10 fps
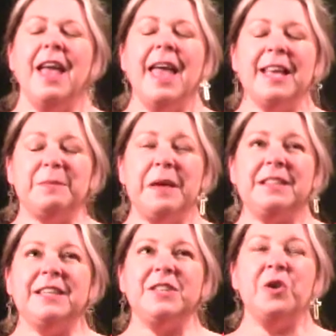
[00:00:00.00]

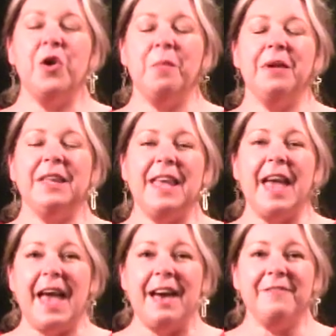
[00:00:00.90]
expenses normally
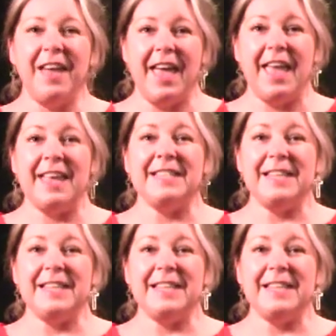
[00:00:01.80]
have a